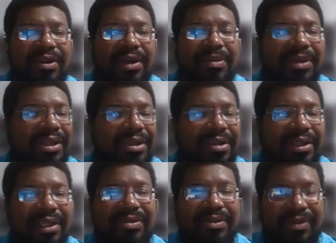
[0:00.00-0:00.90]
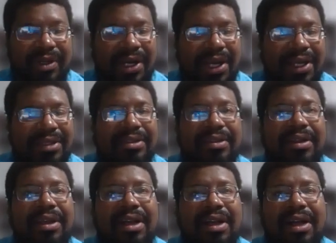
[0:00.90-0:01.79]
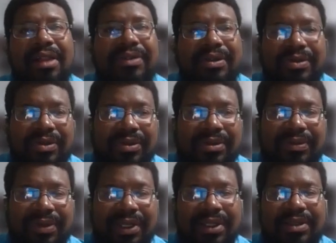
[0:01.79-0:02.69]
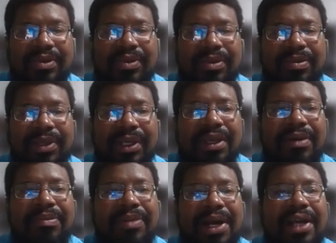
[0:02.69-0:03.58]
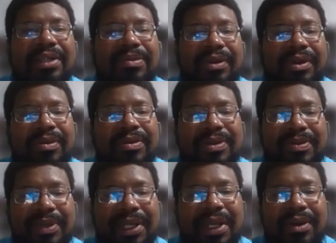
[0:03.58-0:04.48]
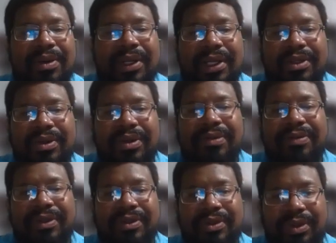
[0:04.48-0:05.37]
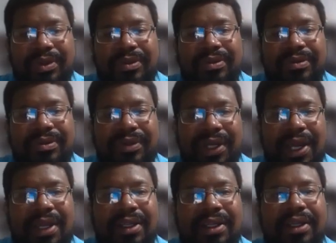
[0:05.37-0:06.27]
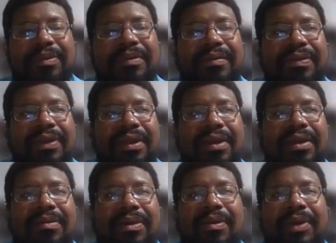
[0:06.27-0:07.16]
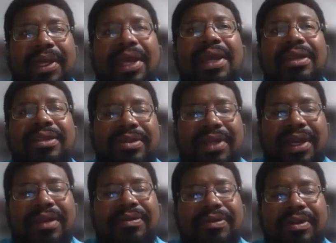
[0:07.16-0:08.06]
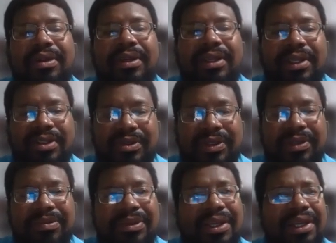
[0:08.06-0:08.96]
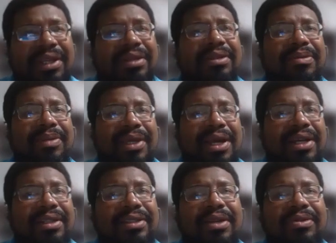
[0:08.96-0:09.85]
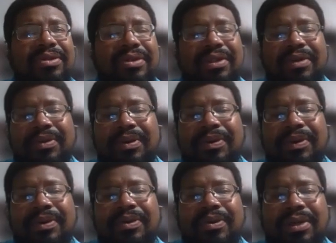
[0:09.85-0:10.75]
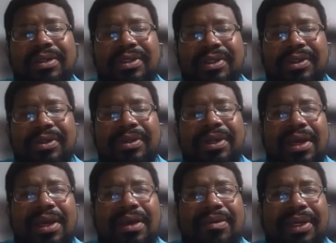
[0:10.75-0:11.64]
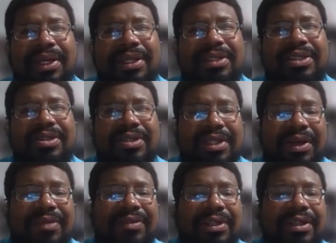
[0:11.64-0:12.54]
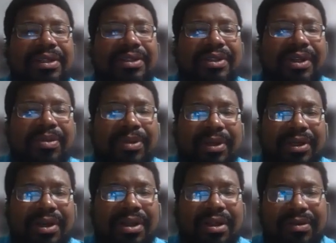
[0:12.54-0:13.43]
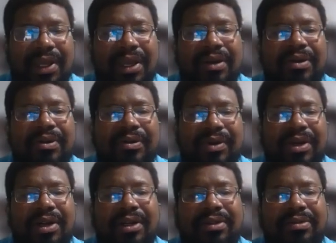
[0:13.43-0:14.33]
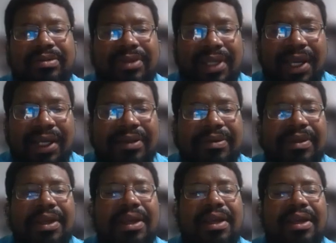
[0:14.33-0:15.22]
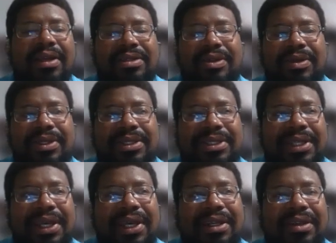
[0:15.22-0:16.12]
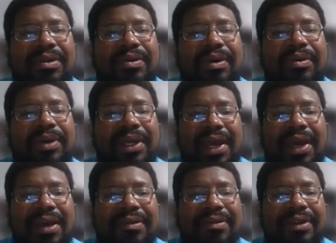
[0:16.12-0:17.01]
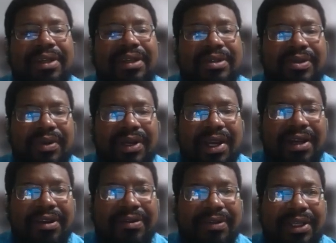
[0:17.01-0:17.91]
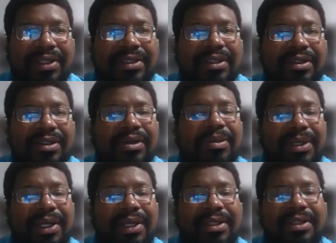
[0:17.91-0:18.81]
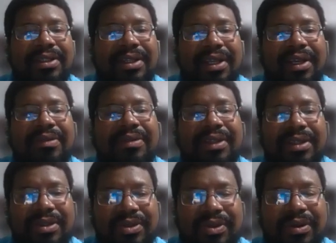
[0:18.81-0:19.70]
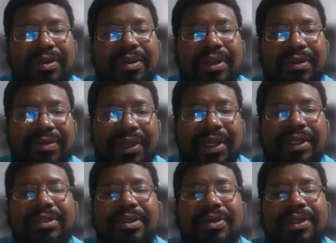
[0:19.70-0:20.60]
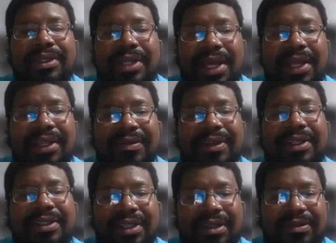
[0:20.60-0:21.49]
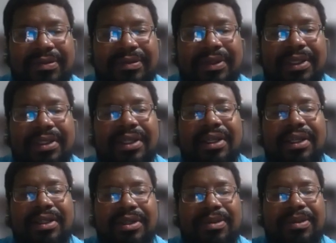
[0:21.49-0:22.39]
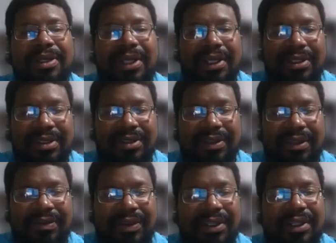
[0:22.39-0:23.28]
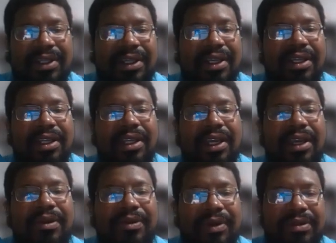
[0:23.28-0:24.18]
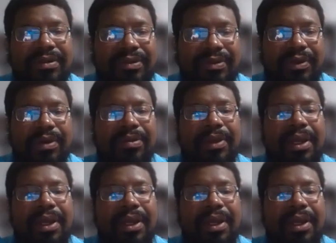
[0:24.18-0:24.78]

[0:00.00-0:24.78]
How many leaves of grass. All of those sorts of things would be possible. It'd almost be like going into a virtual reality. But we can't do that for history. And to be honest, I don't know that we would want to, because you still have to interpret all of that raw data. So instead, what we have in historiography is an interpretation of the historical event. So it's not the event itself, it's an interpretation of the event in a written form.